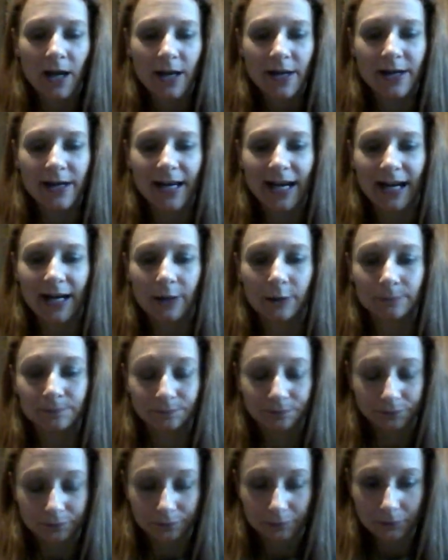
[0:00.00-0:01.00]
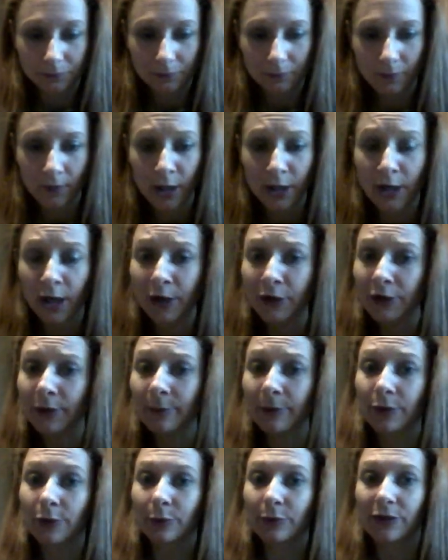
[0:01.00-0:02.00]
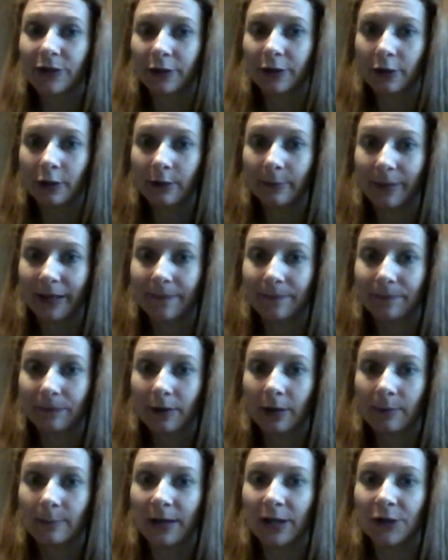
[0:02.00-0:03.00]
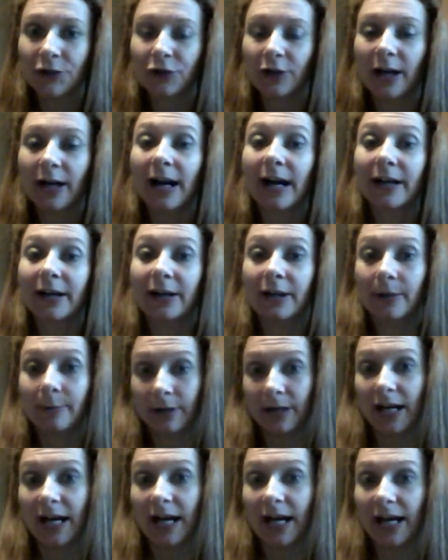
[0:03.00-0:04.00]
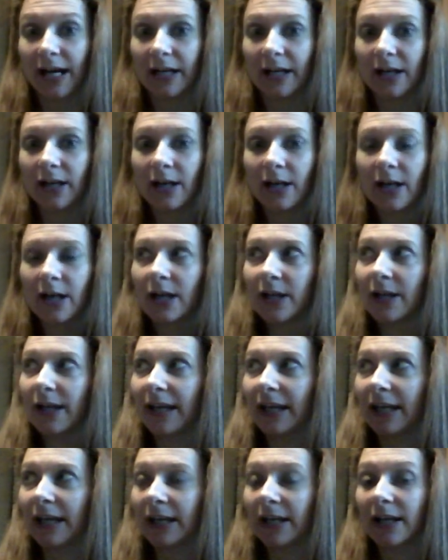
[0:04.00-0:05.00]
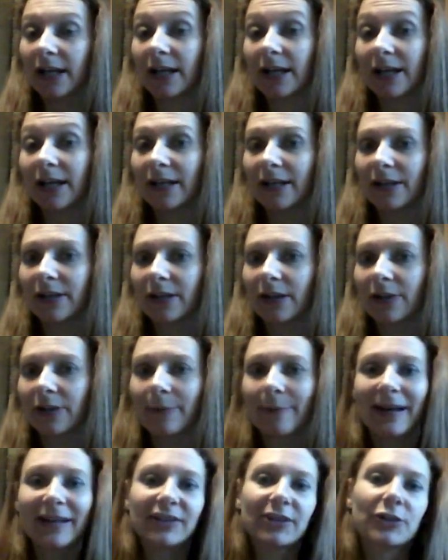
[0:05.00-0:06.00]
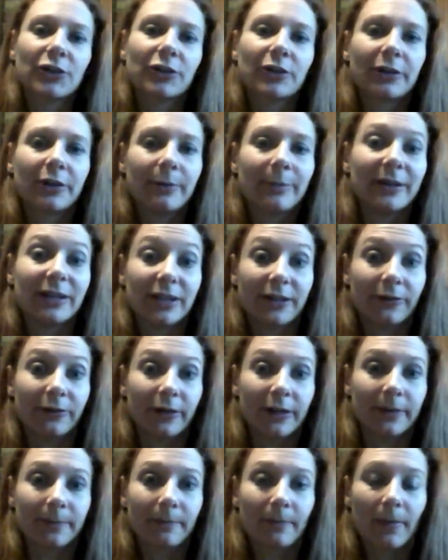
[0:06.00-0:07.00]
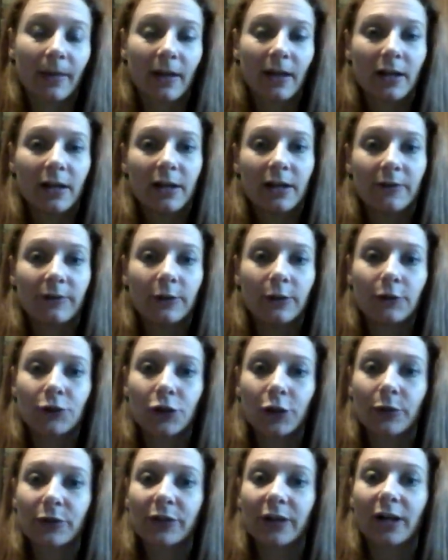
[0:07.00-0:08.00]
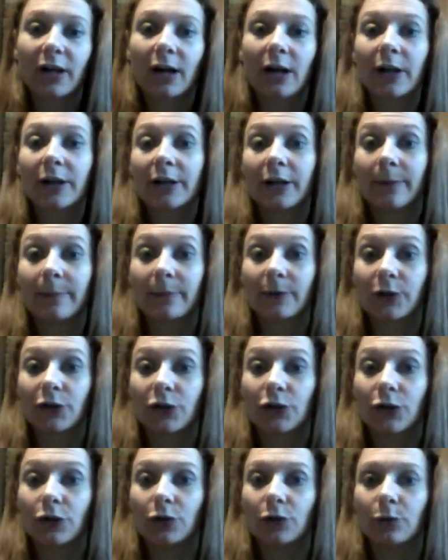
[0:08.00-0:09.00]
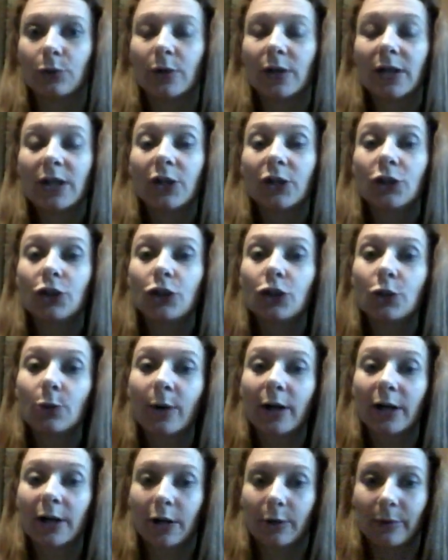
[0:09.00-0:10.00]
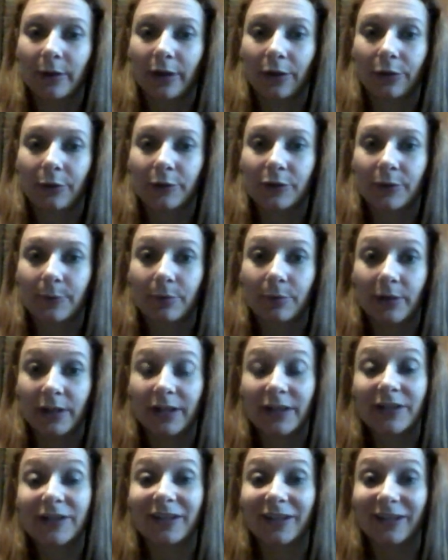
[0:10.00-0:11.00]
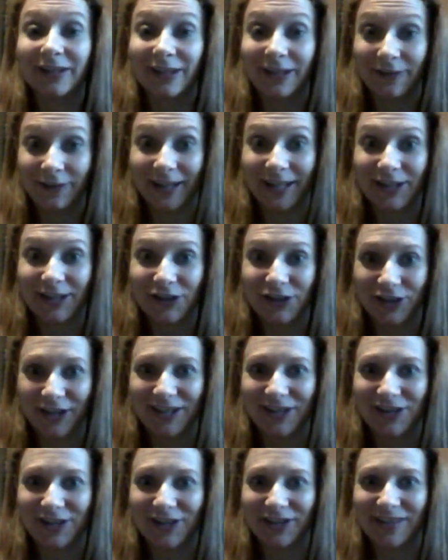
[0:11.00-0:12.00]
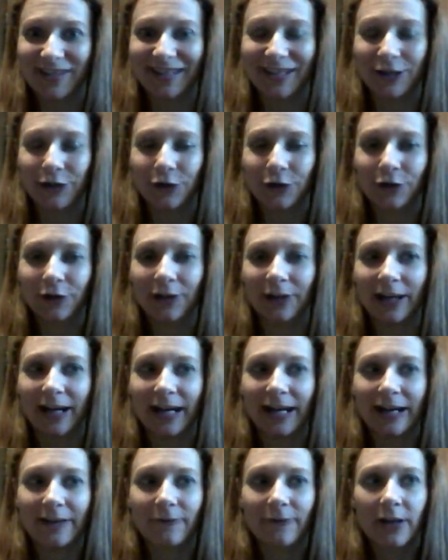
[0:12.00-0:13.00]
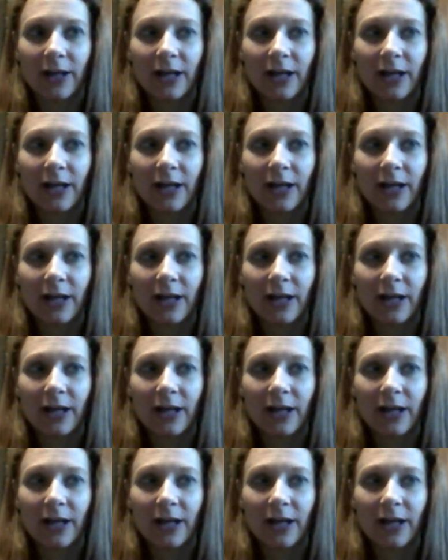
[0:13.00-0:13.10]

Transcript: Now, Card number two is the Hermit, Major Arcana number nine. And the message is a little bit different. If you've chosen card number two, you are going through some pretty significant changes in your life.